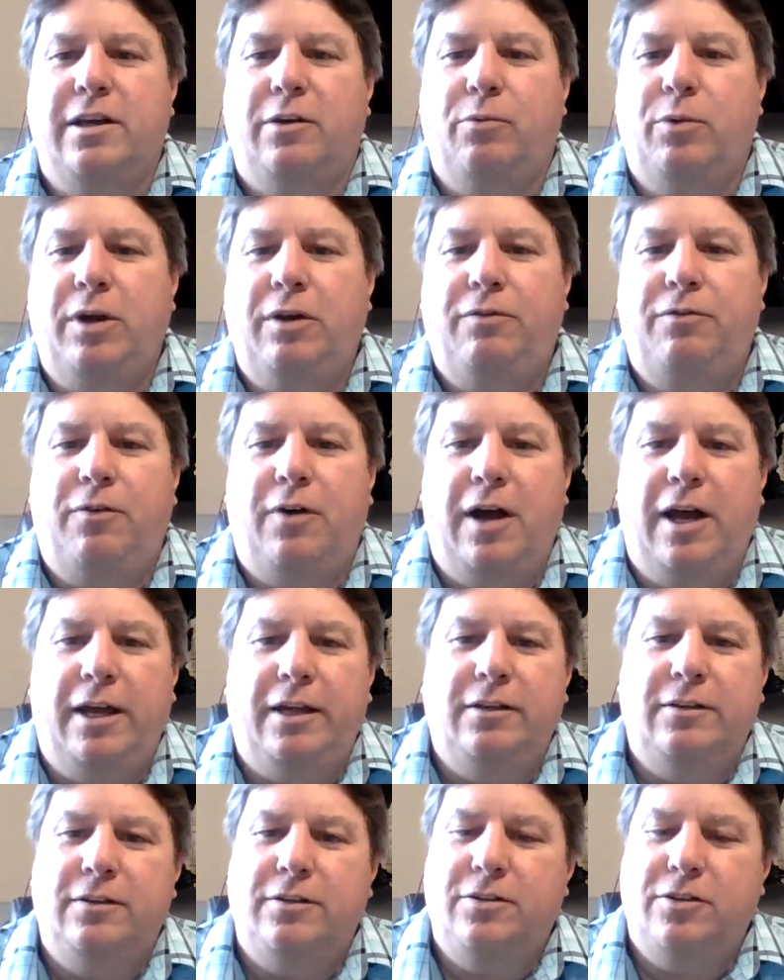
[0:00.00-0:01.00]
that we
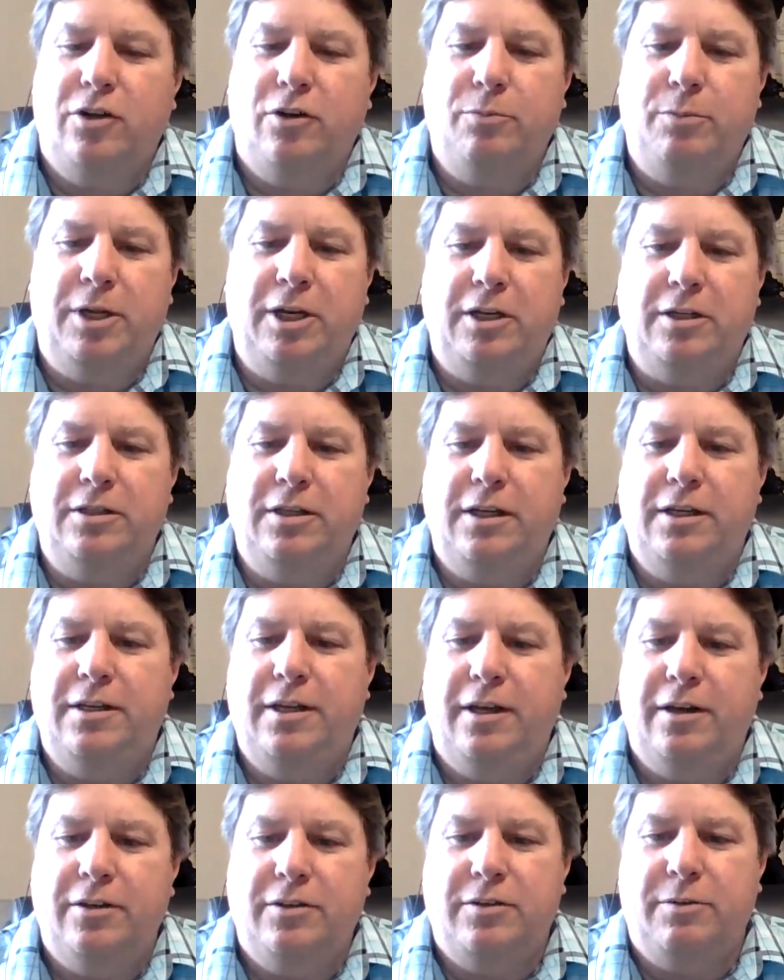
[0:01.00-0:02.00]
find so many
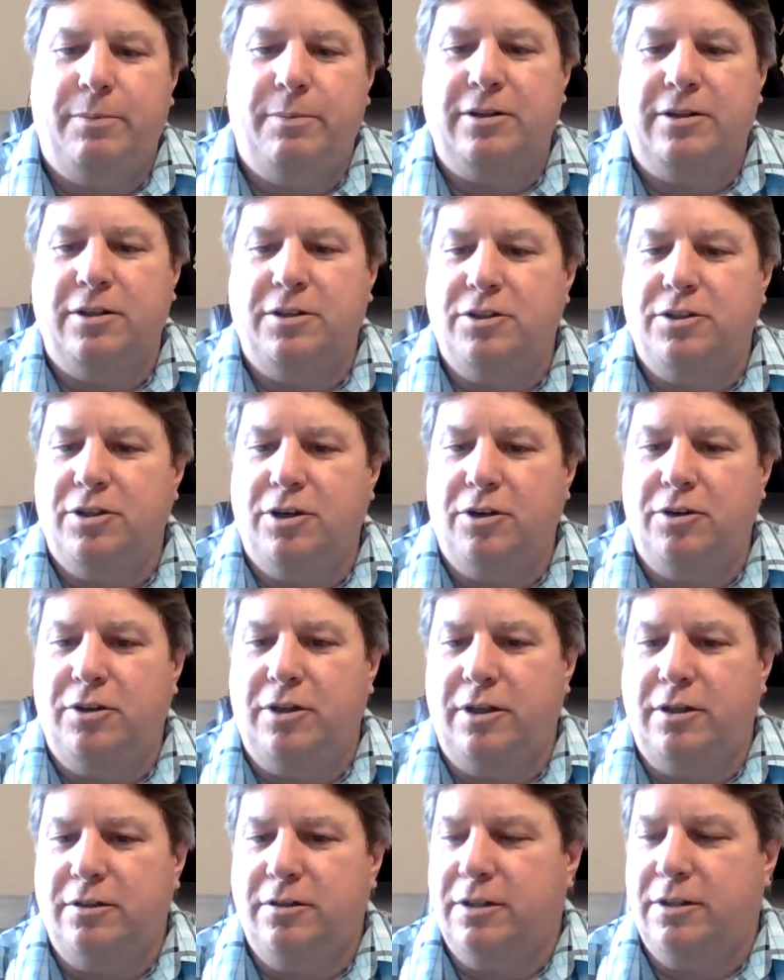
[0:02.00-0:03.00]
details about this show
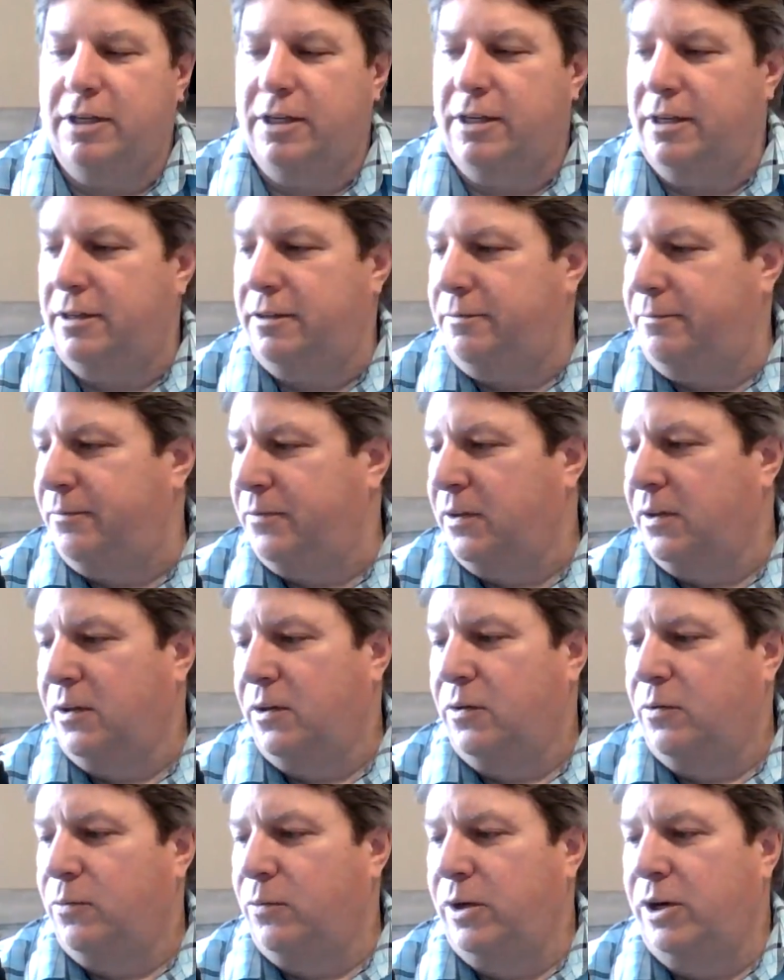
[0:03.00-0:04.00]
that
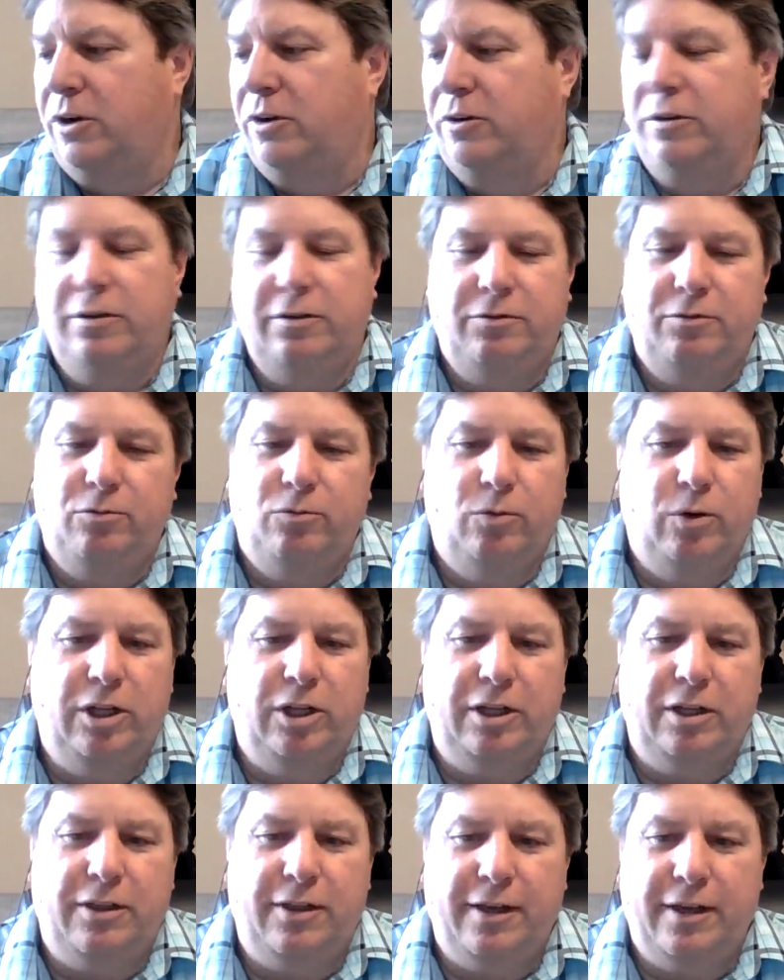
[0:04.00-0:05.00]
we don't
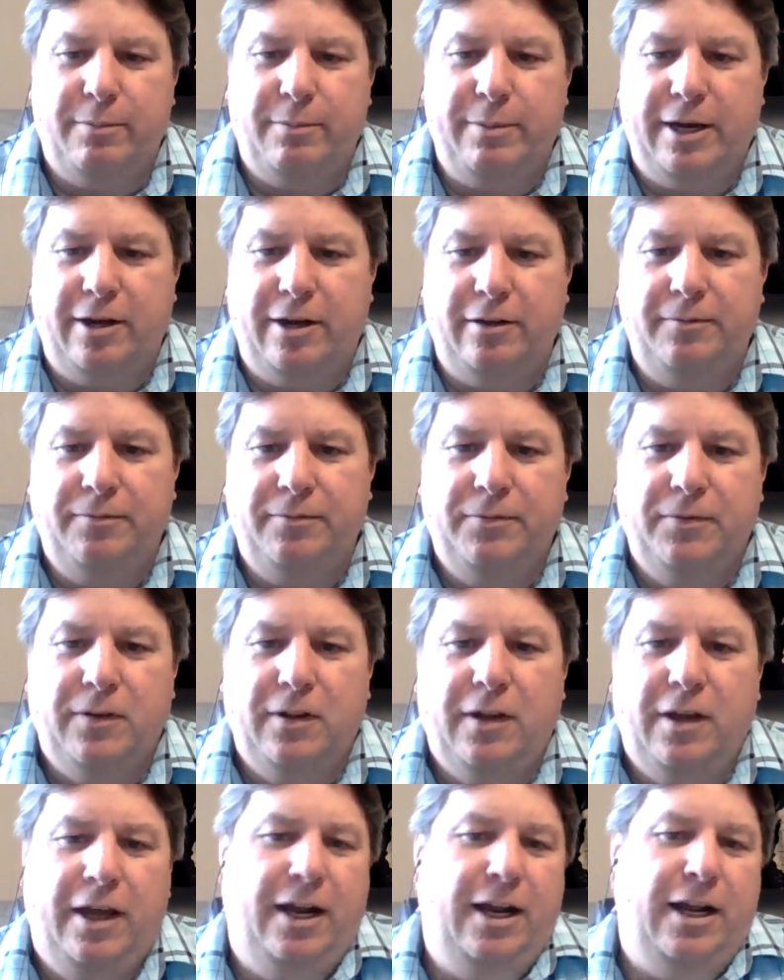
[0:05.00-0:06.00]
really think about.
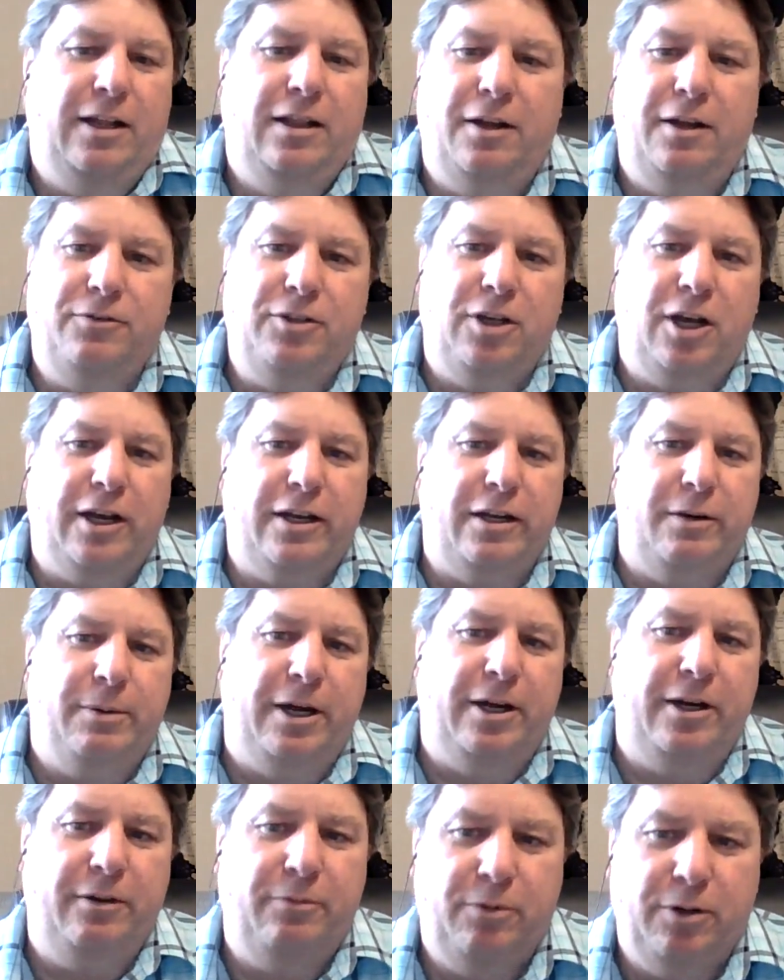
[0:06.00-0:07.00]
And I love talking
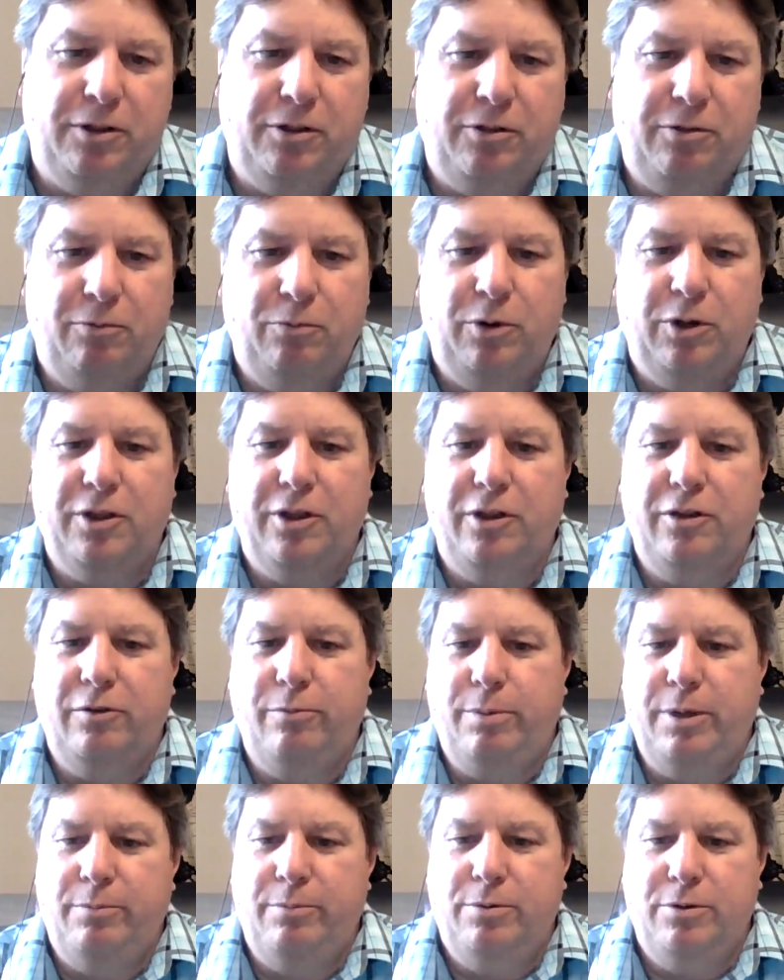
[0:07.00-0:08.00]
about it with other
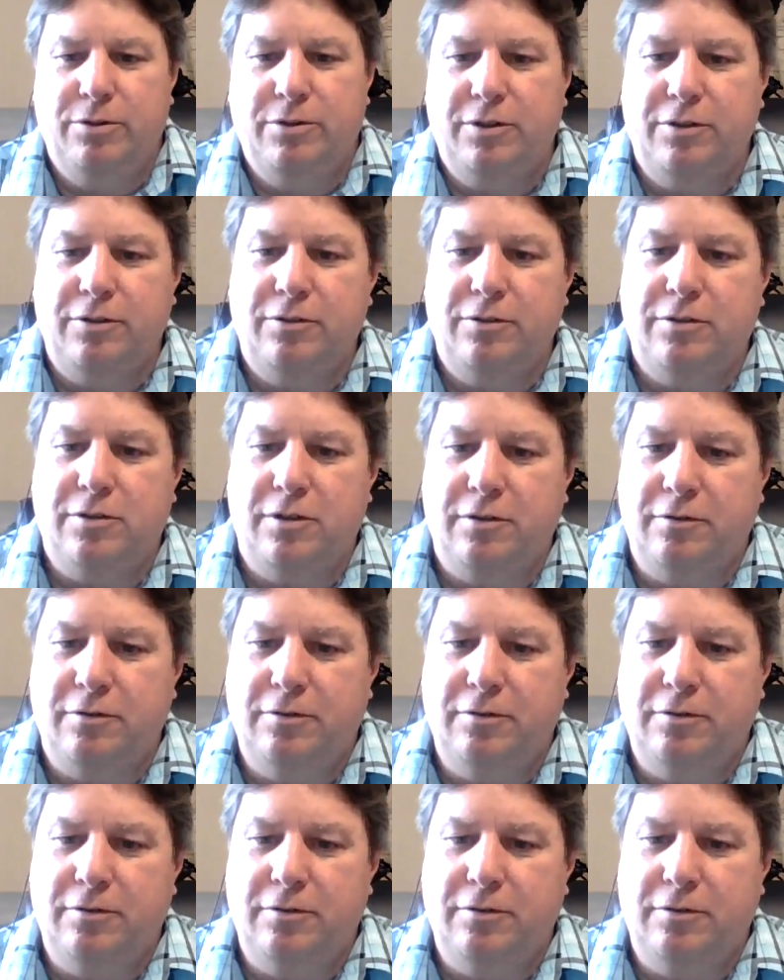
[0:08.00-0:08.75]
people too. So